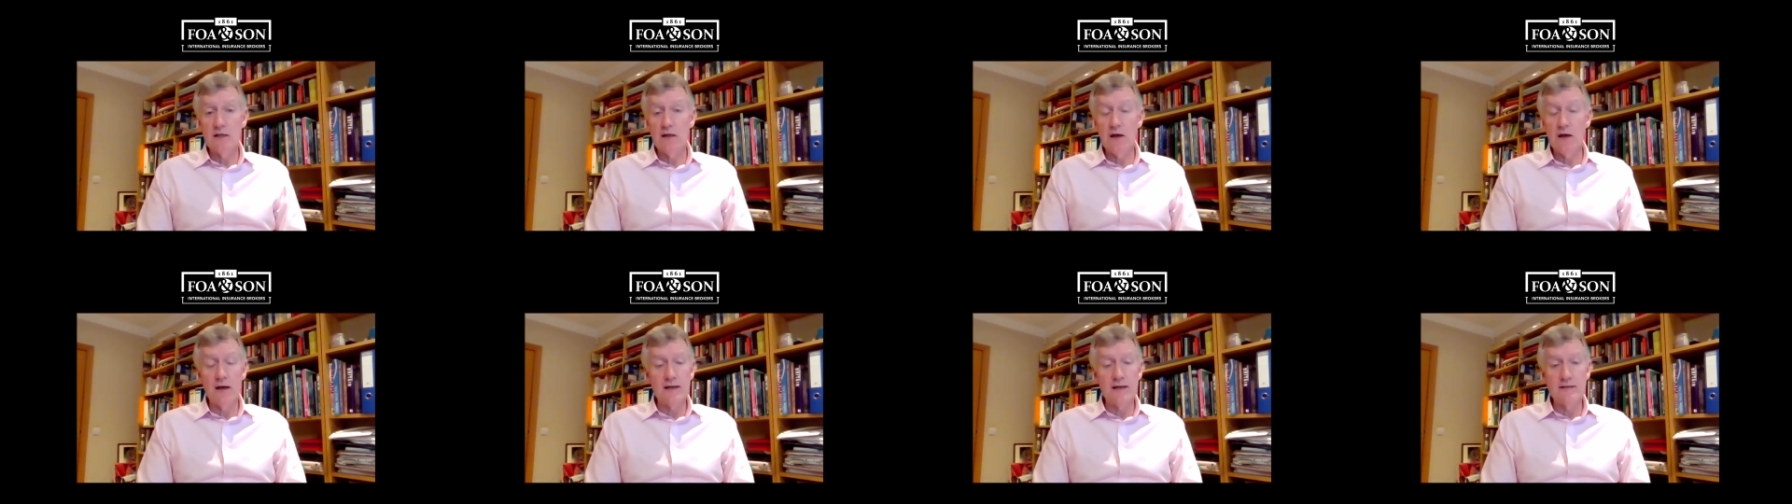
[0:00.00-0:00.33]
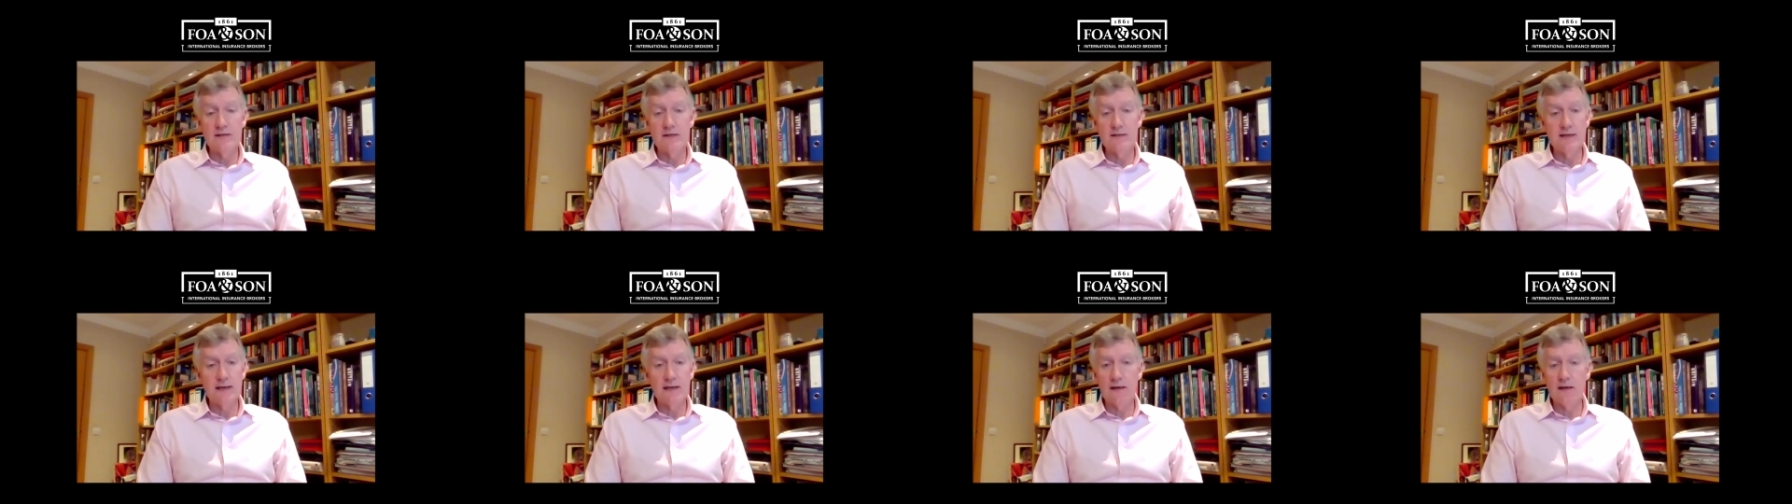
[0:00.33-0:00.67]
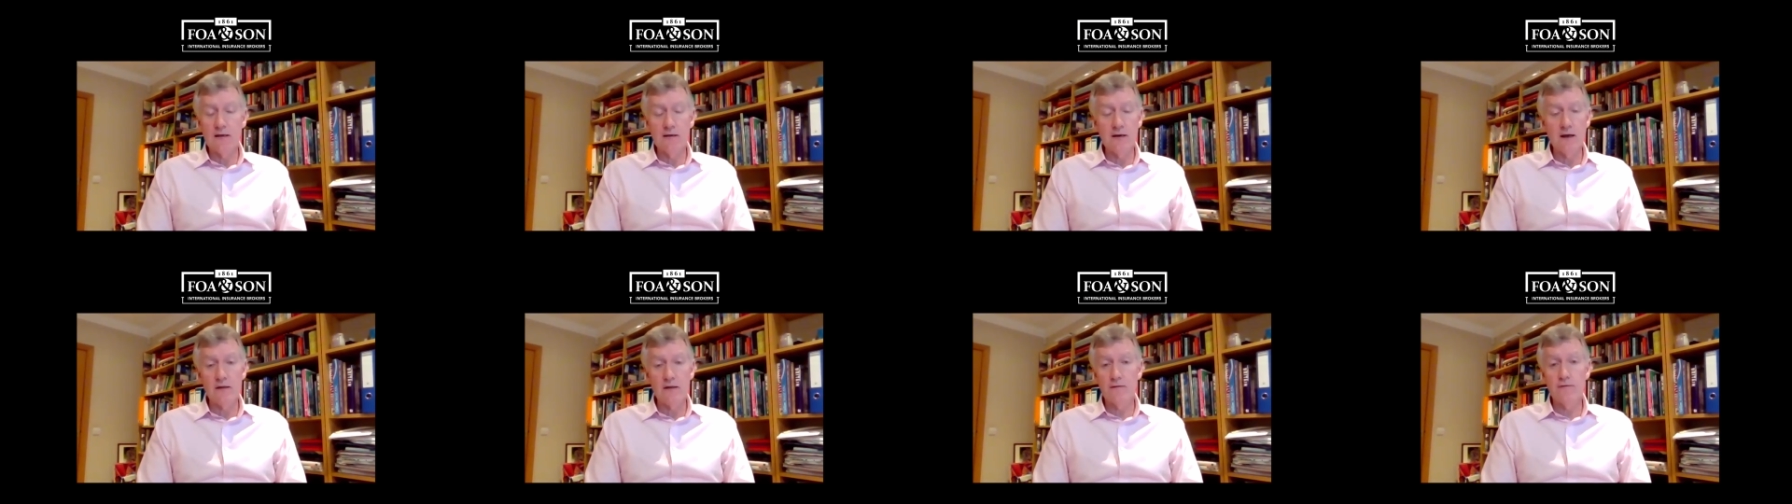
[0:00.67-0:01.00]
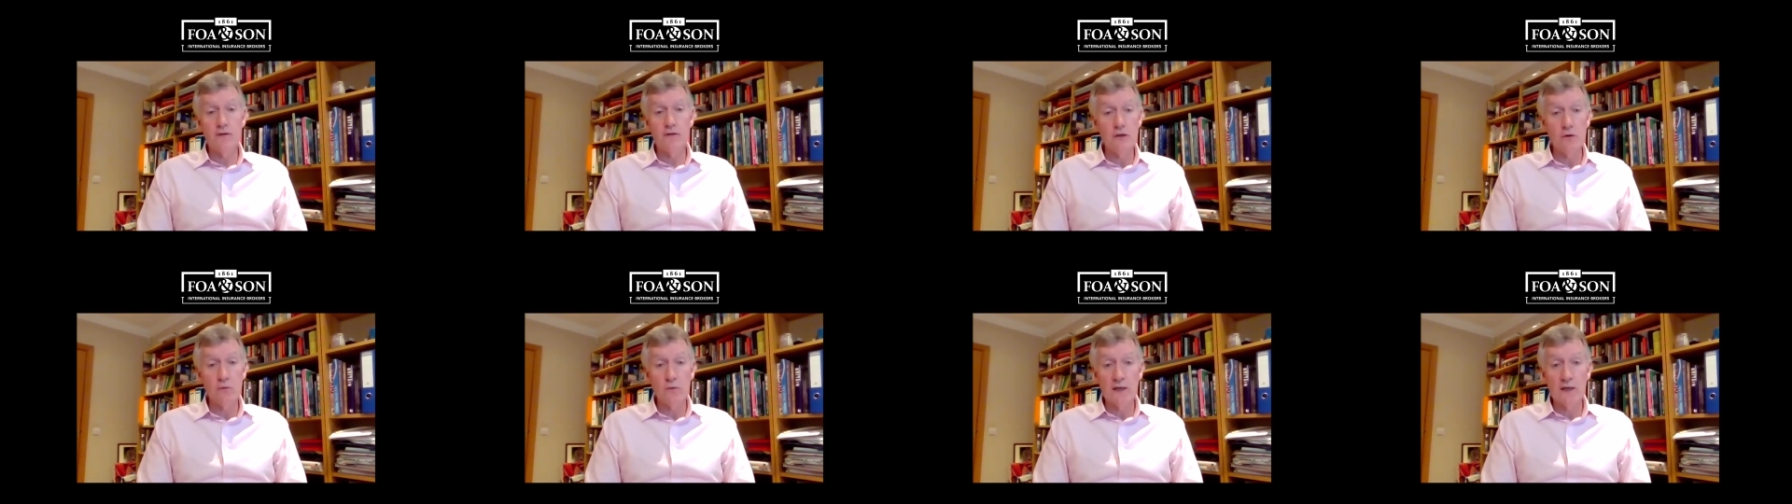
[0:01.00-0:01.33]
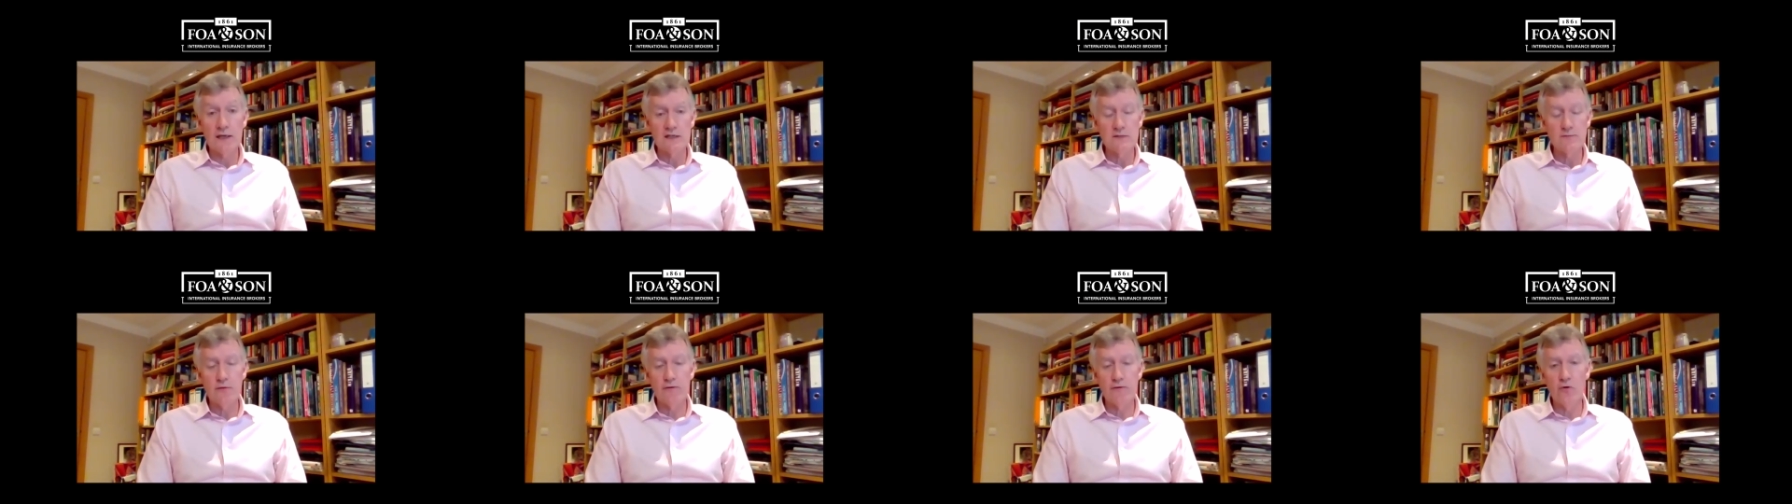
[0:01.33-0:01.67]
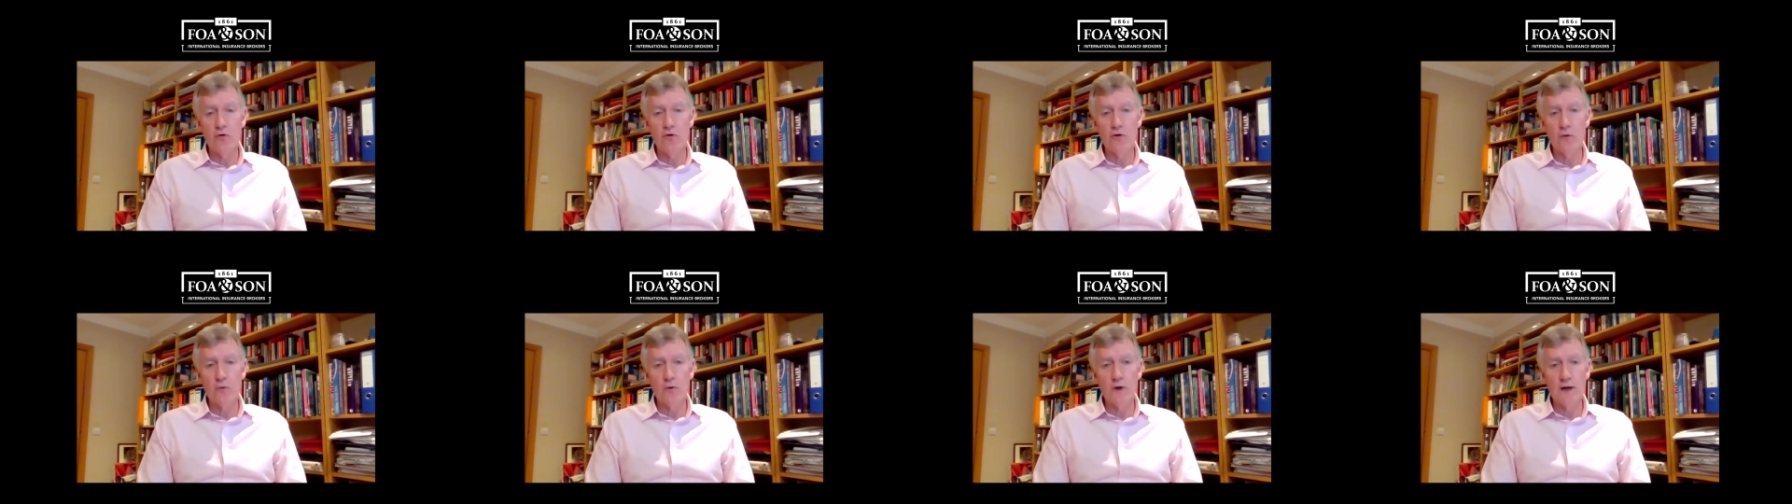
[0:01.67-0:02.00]
likely to take another few weeks
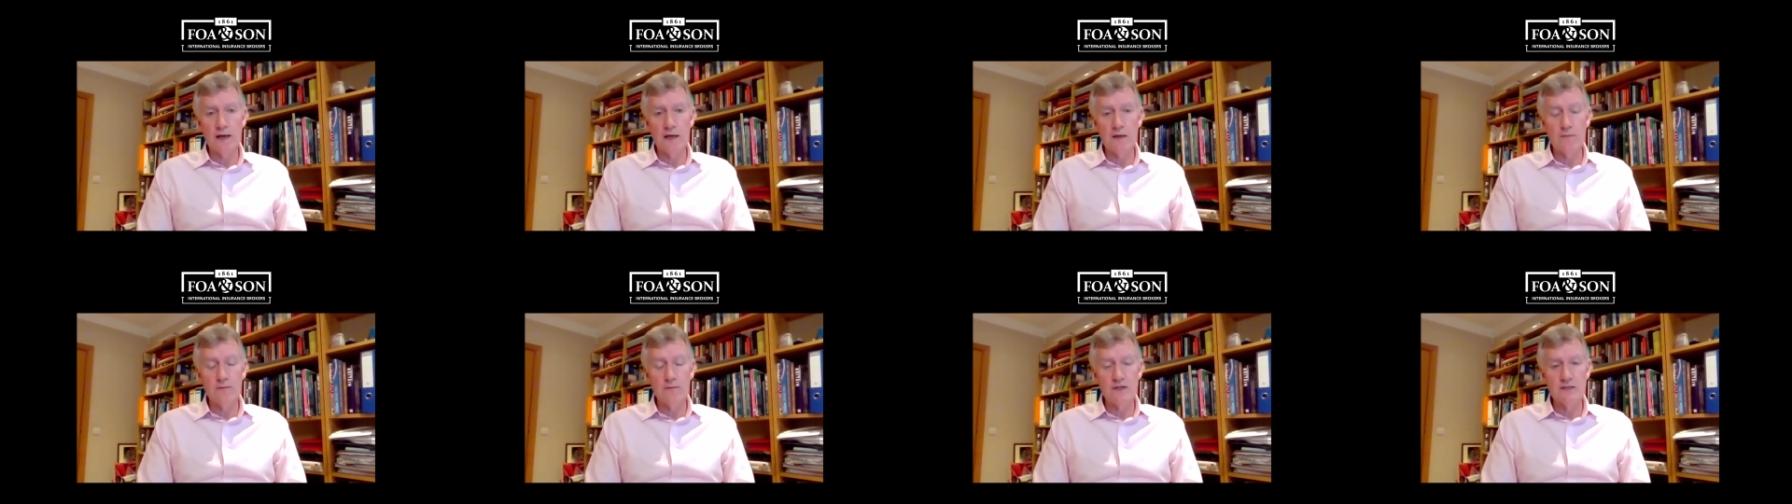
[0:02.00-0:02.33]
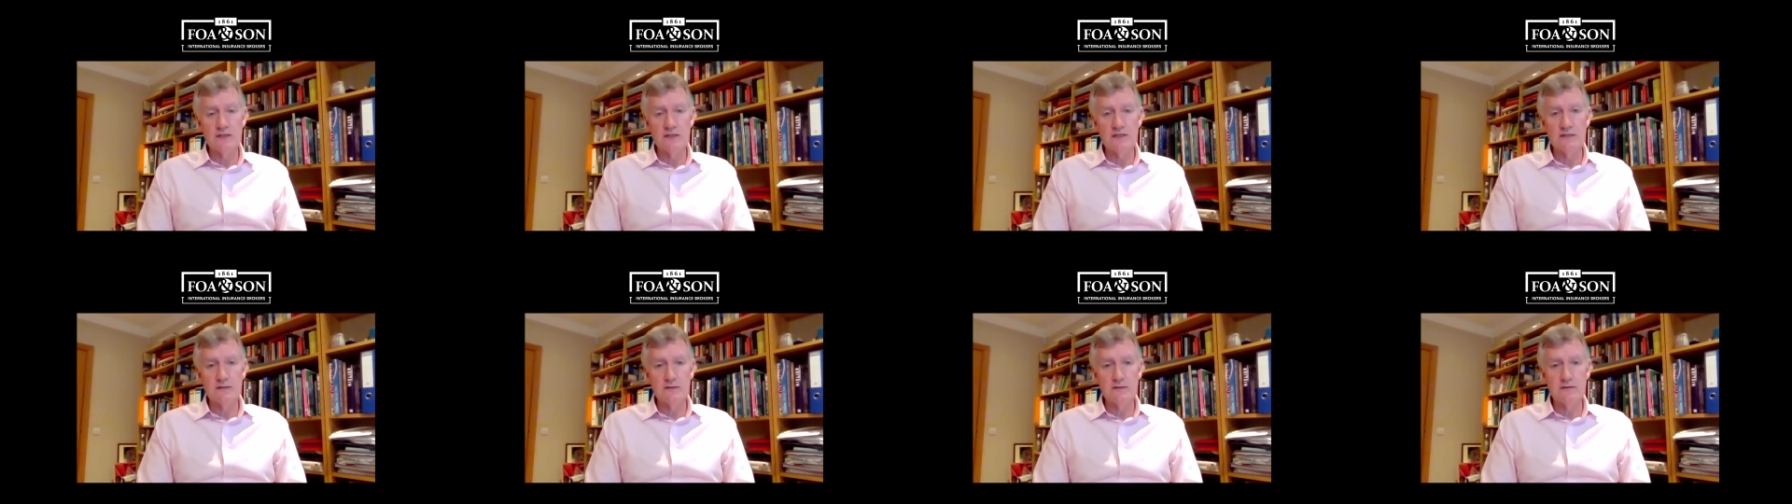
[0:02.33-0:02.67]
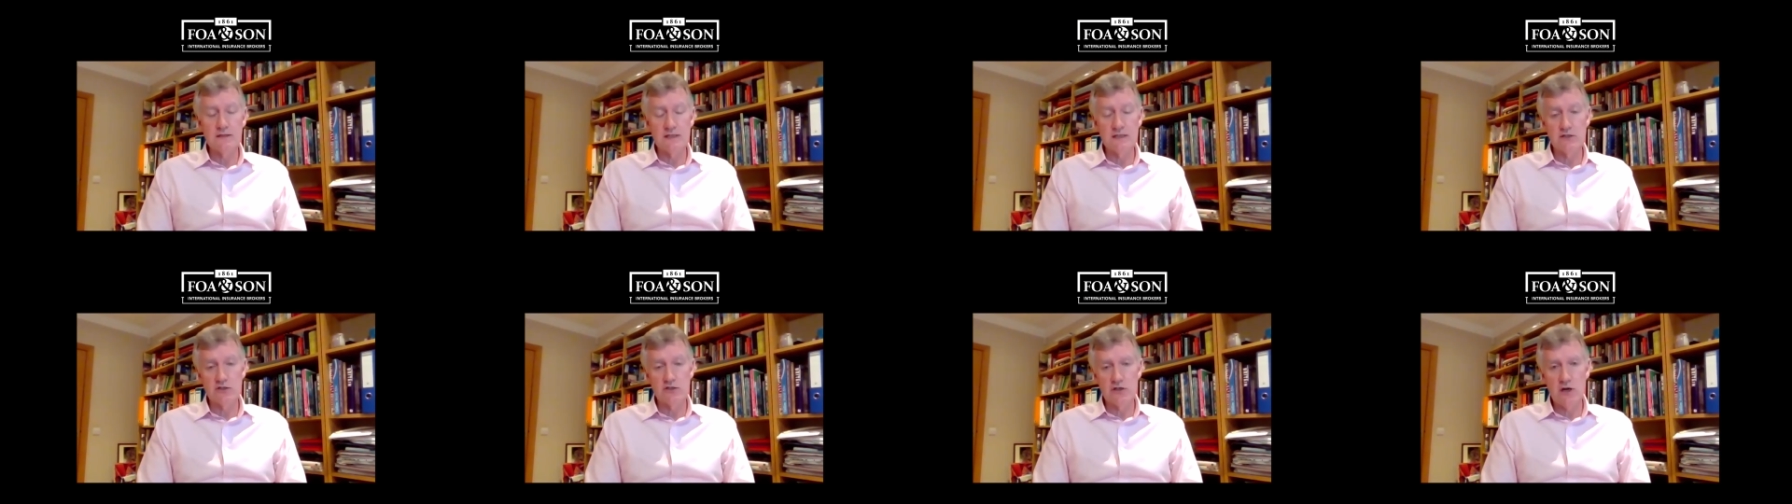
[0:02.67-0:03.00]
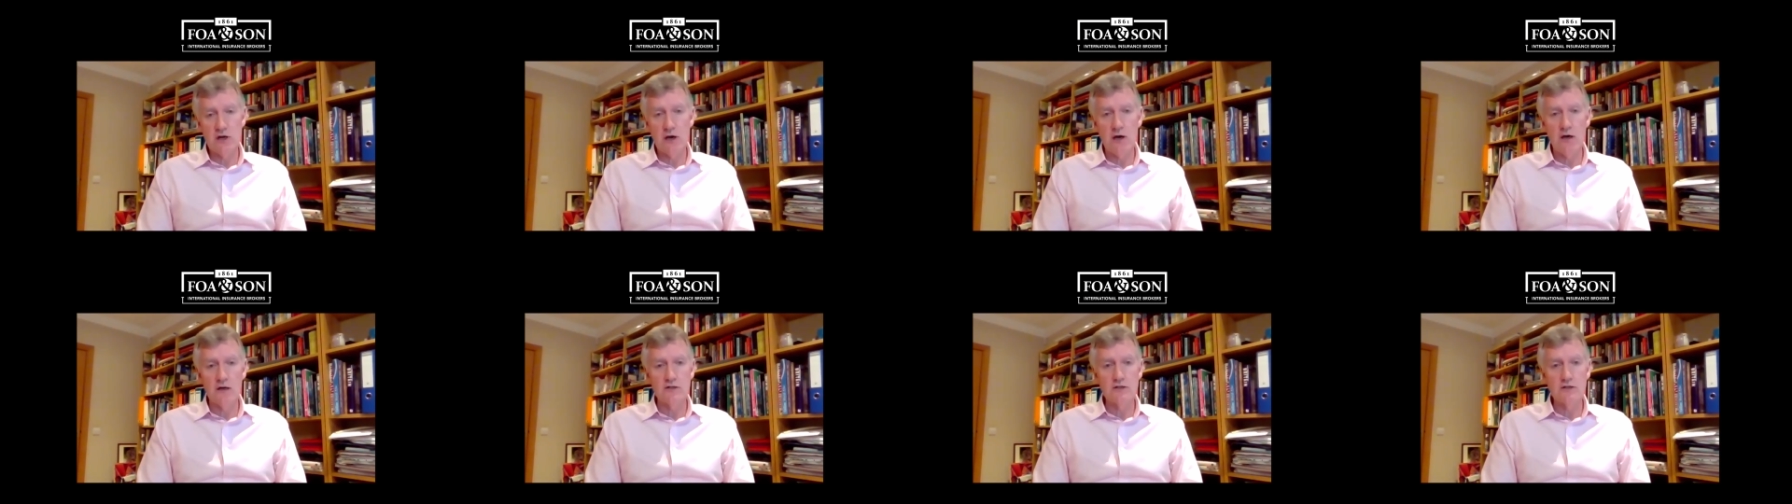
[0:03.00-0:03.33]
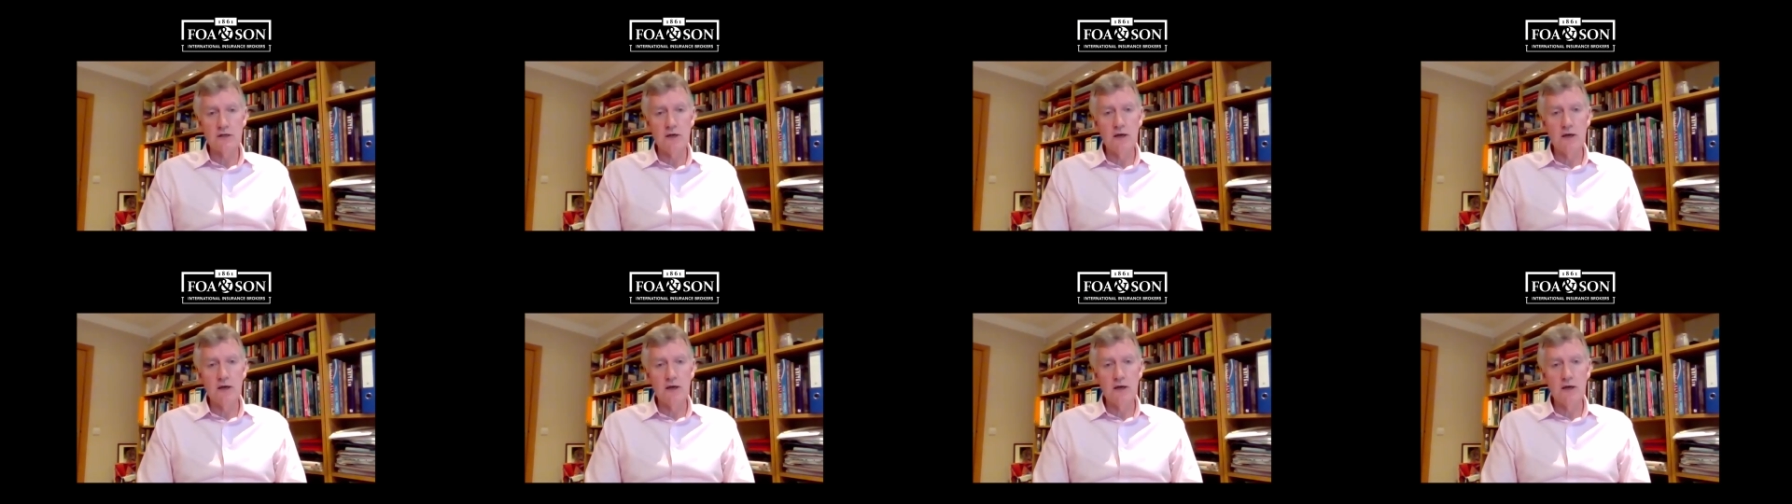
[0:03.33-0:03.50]
before the One Apus is discharged.